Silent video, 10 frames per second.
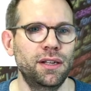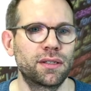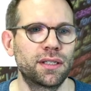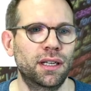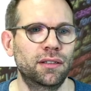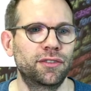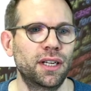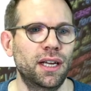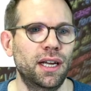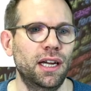yourself
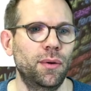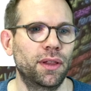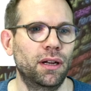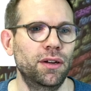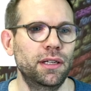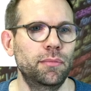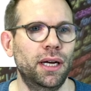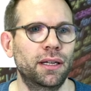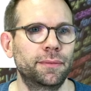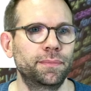with a login
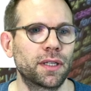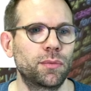button.